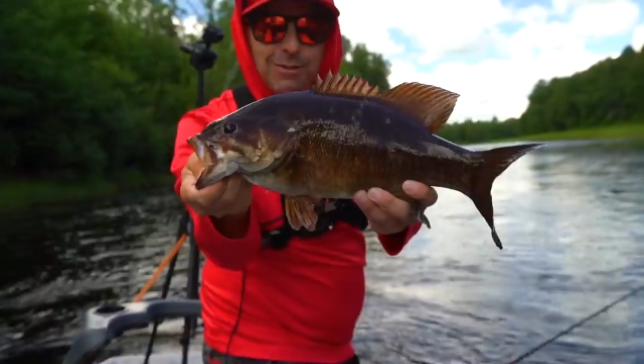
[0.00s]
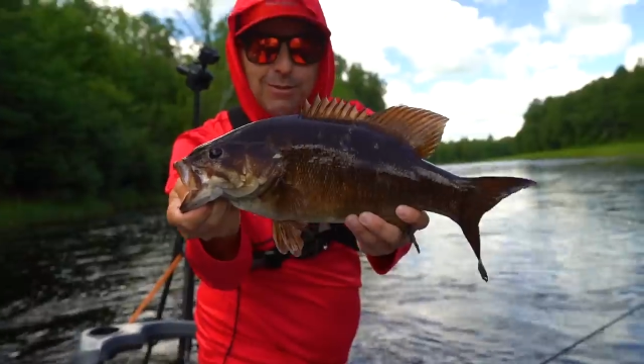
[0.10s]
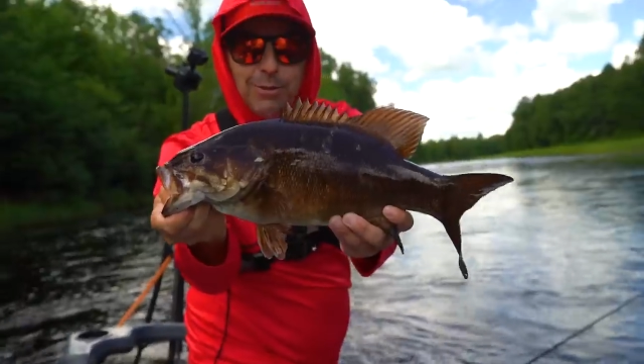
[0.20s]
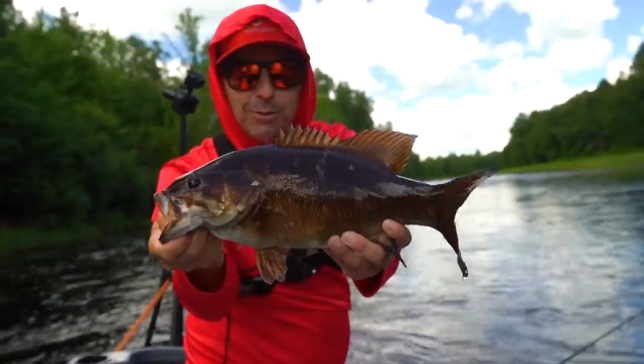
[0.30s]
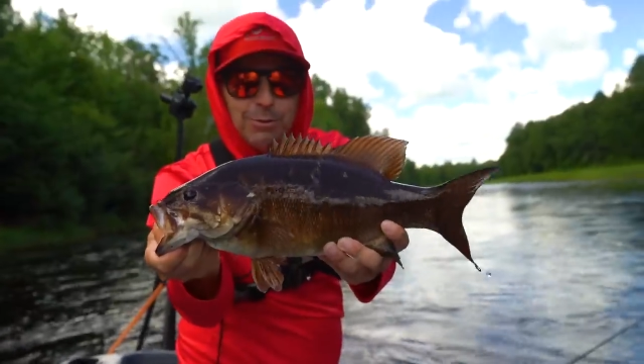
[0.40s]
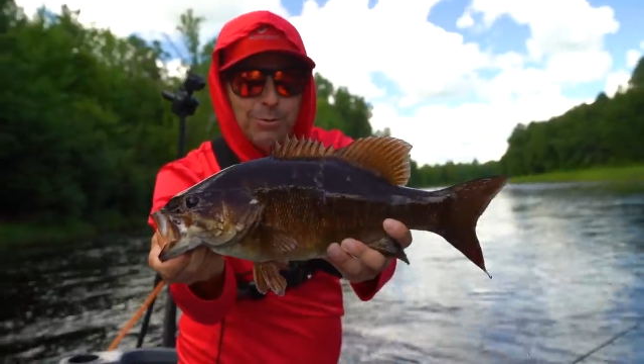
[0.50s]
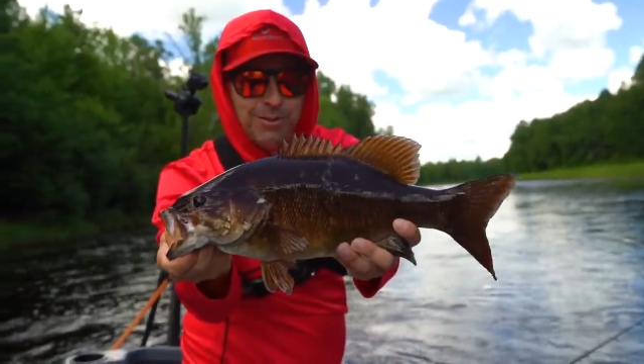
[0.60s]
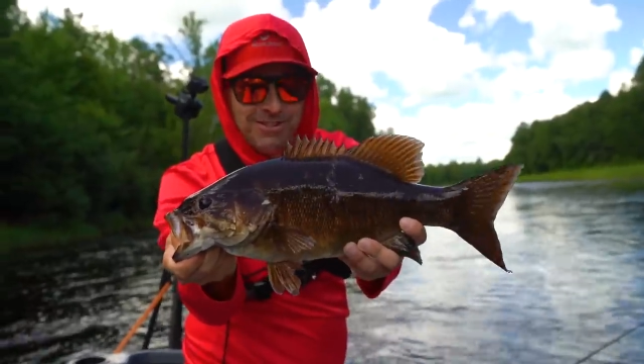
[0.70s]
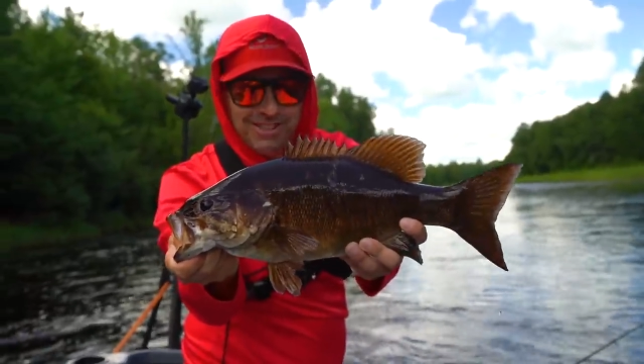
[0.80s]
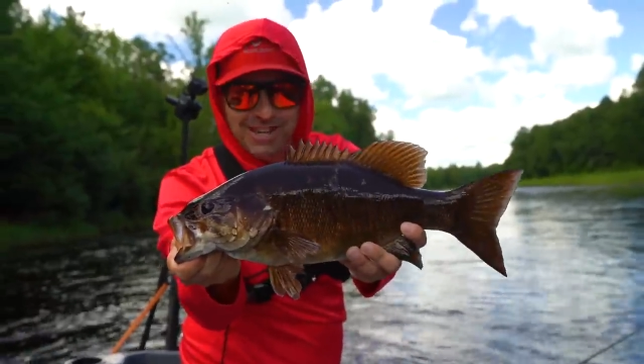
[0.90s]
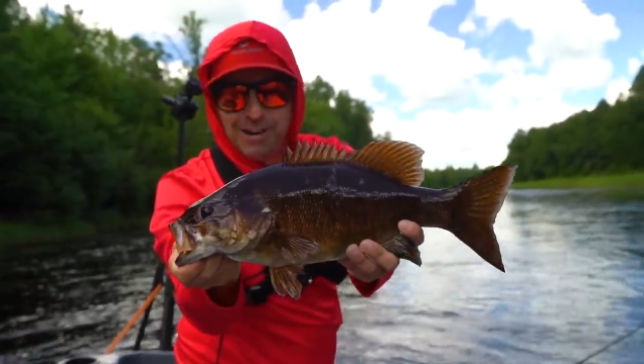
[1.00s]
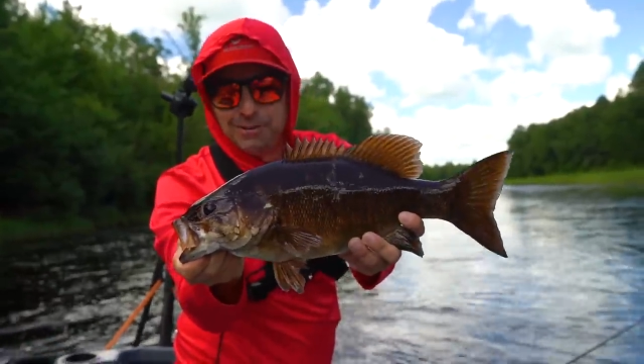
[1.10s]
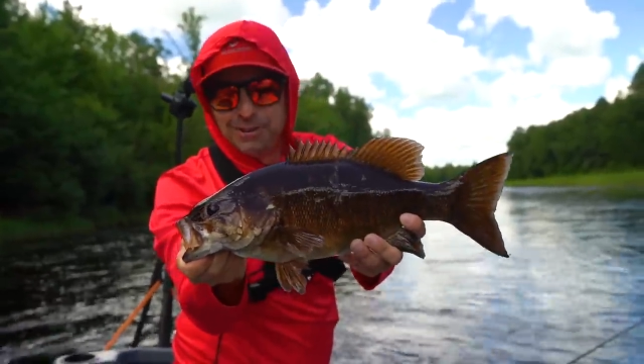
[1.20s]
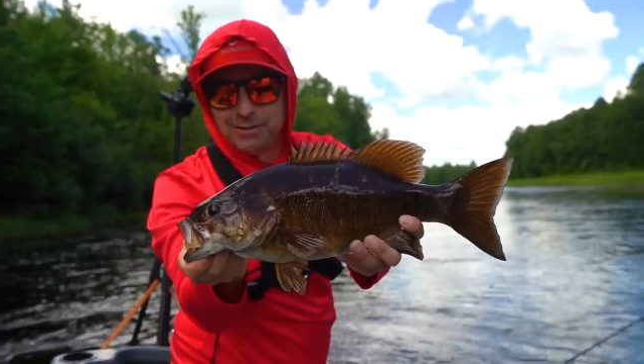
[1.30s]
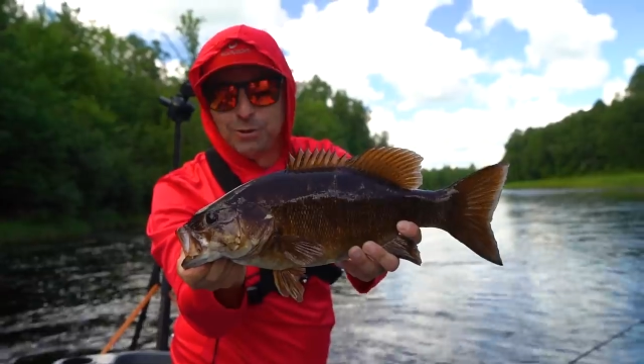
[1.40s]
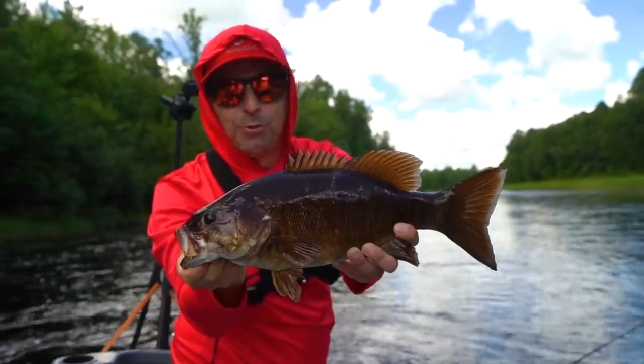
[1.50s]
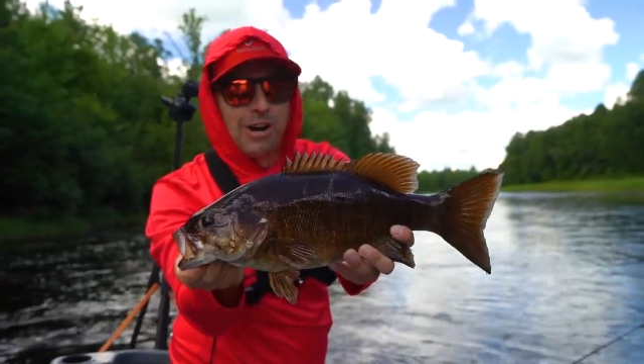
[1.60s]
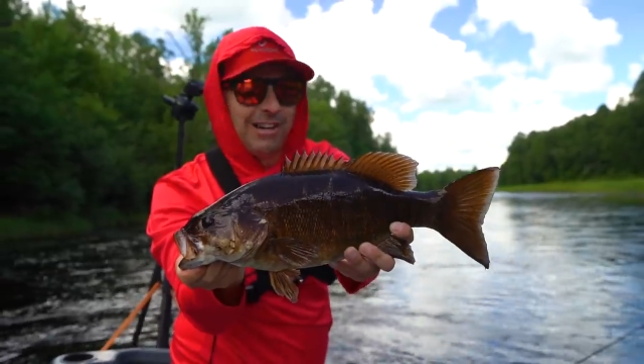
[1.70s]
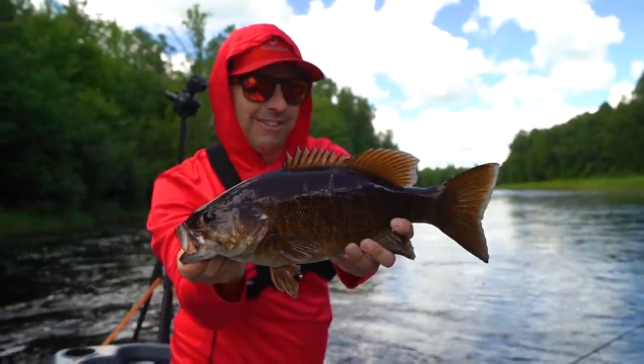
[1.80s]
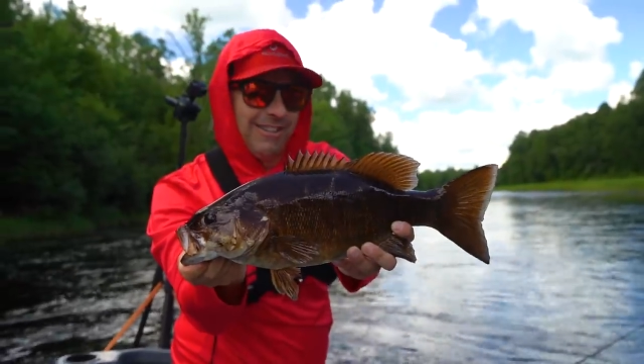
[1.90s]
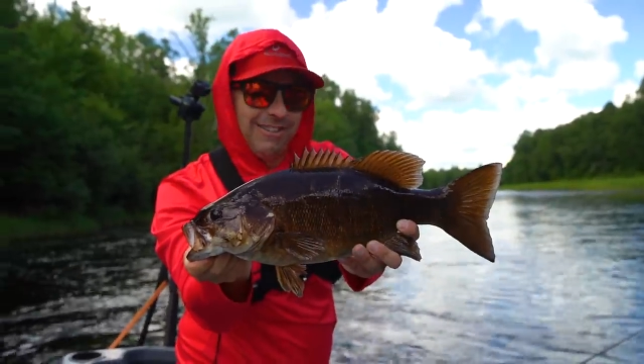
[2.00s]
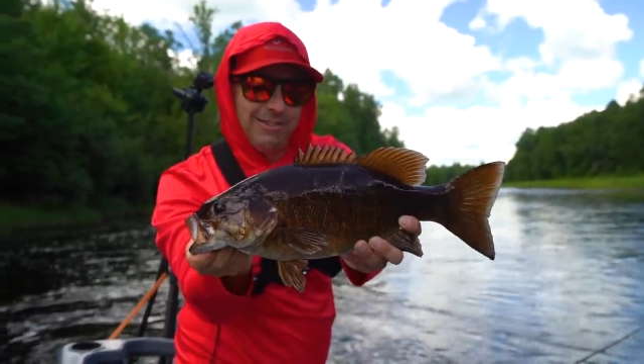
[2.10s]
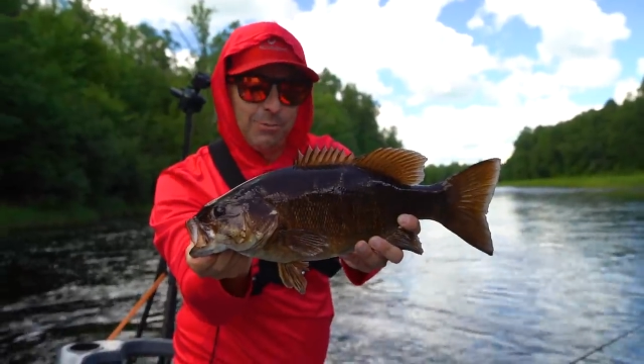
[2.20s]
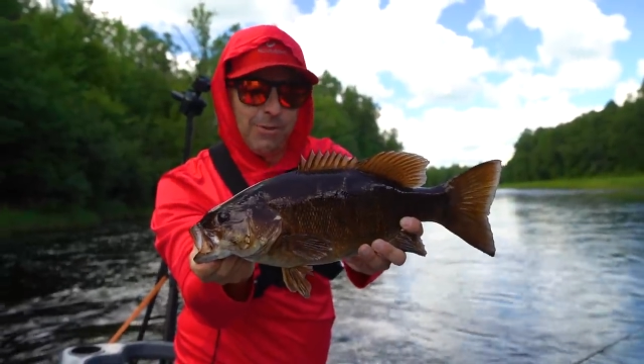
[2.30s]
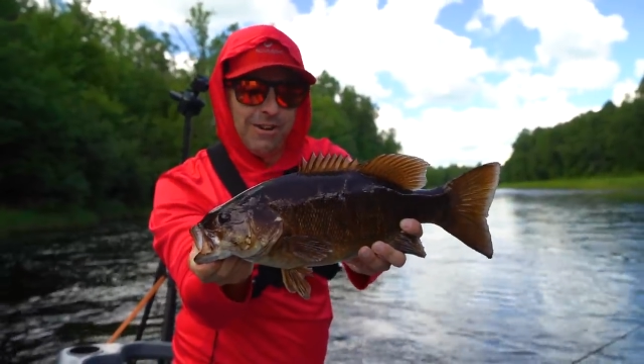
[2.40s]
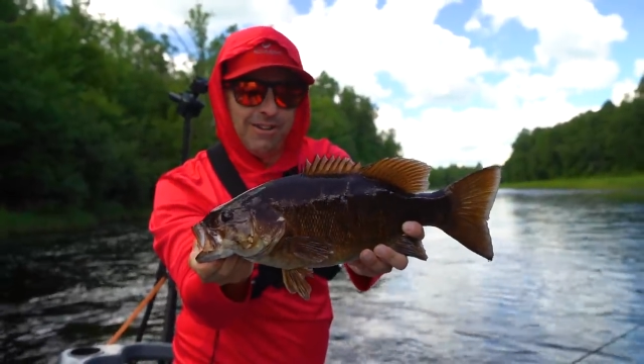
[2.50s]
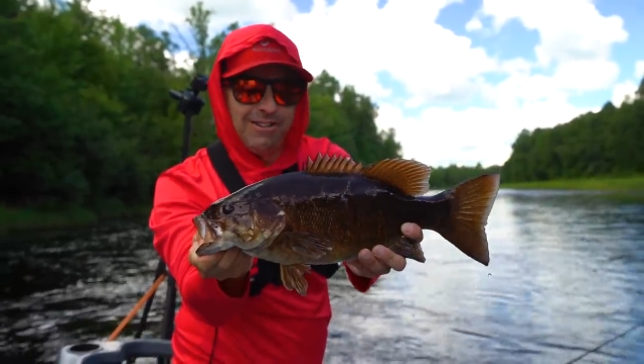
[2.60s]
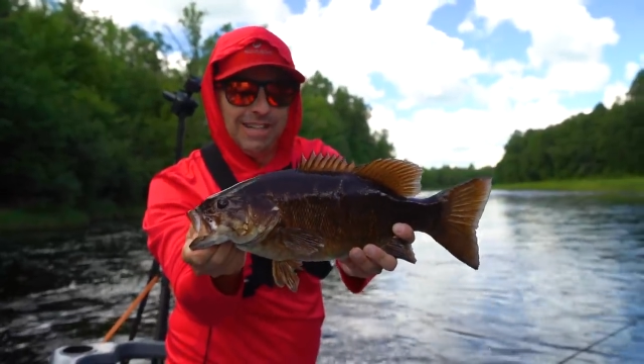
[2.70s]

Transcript: So cool. The color is so wild out of this water.